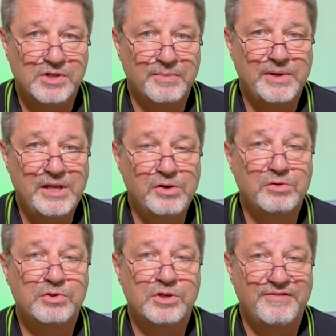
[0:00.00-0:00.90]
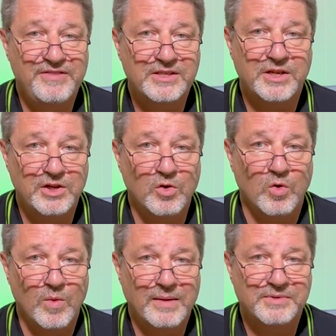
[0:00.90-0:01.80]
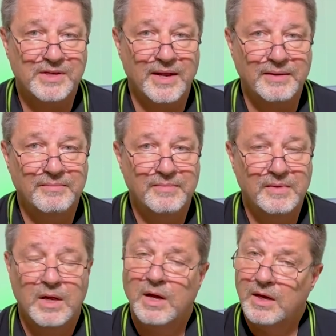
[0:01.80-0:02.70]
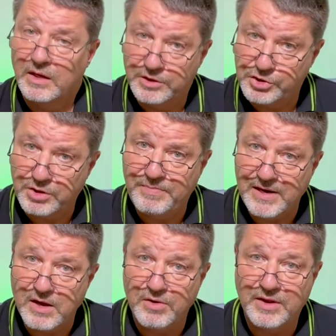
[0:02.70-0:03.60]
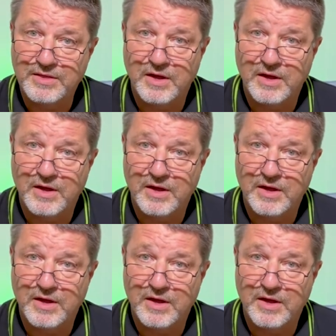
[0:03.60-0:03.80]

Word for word: that we use to visit your website. It should be noted,